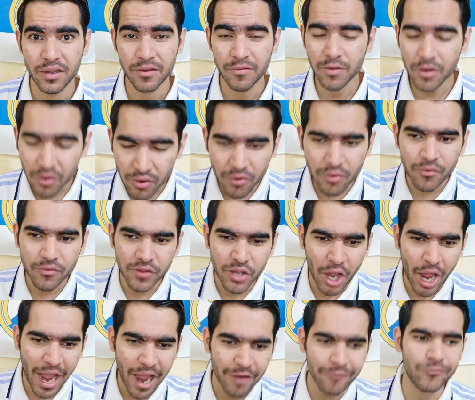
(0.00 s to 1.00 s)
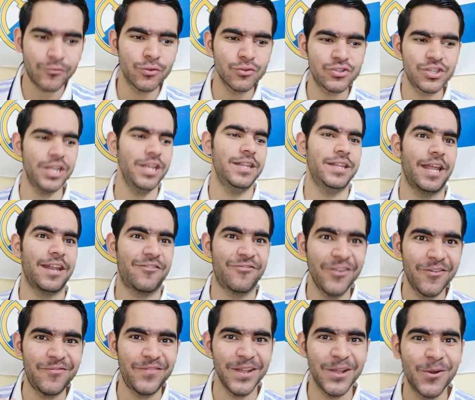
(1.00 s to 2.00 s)
You know, you have to see that
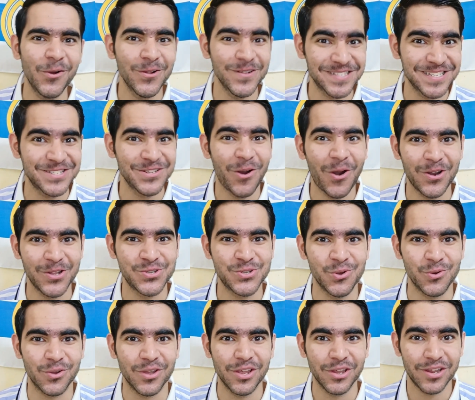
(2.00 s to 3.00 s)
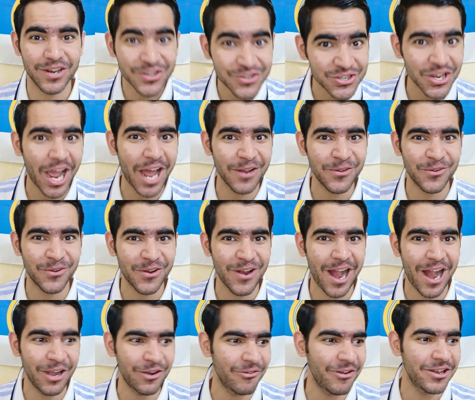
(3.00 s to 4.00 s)
50 goals is not a joke. Cristiano
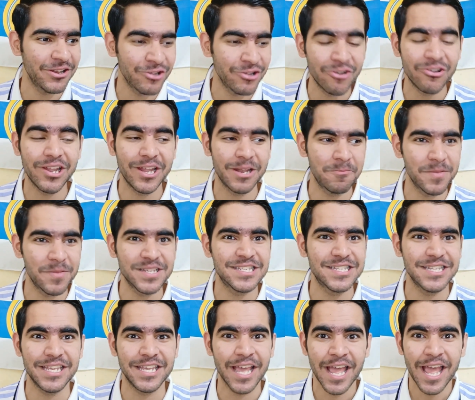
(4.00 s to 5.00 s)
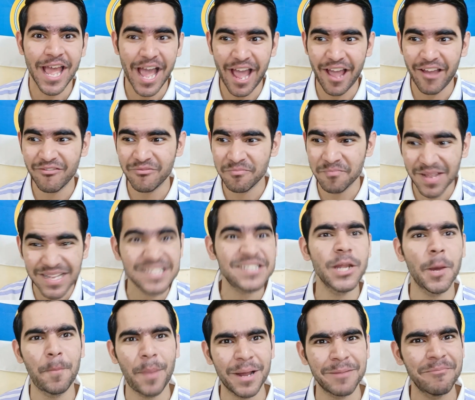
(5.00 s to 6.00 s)
Ronaldo and Lionel Messi have messed
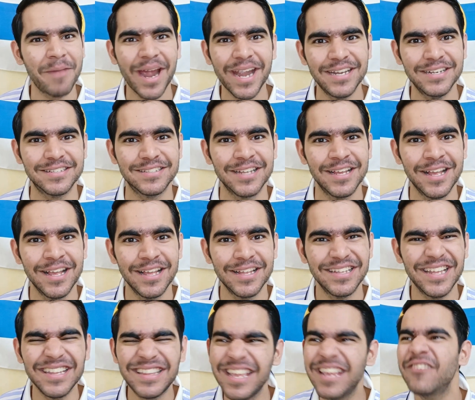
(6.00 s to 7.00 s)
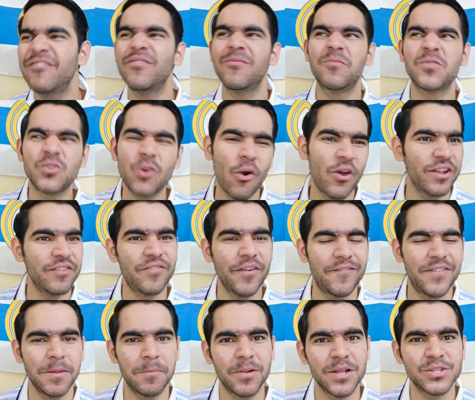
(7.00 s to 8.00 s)
up our minds. They think scoring
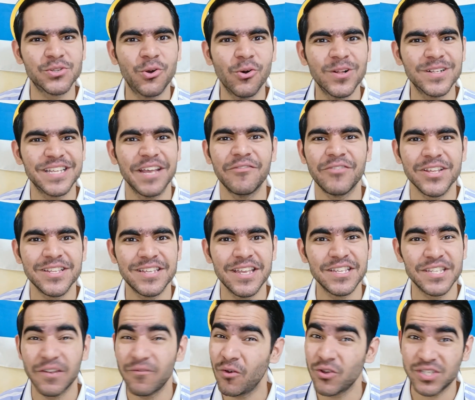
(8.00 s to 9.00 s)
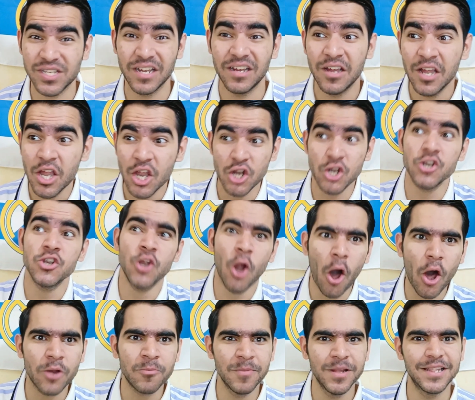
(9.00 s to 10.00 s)
50 plus goals every season was a
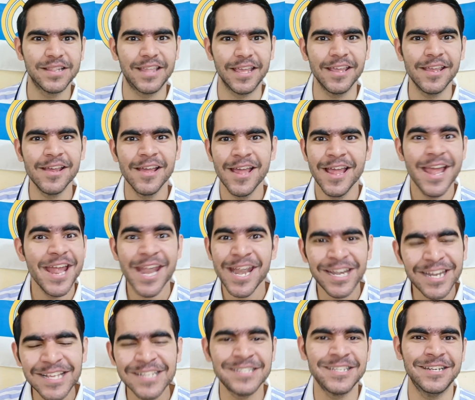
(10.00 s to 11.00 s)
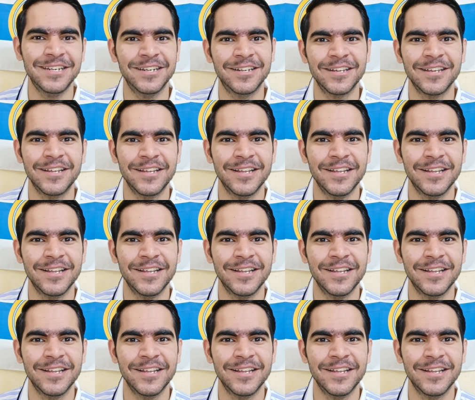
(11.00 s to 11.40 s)
normal thing. It isn't.